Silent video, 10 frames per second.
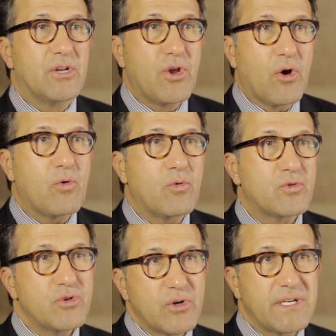No
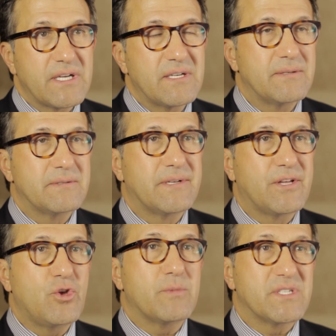good
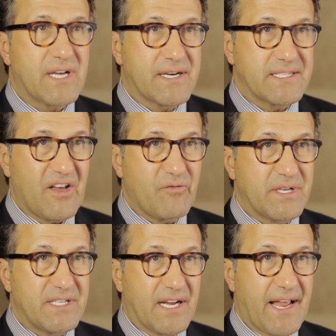human studies have
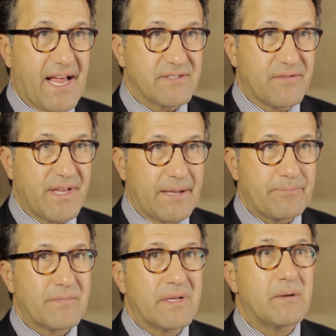been done as of yet,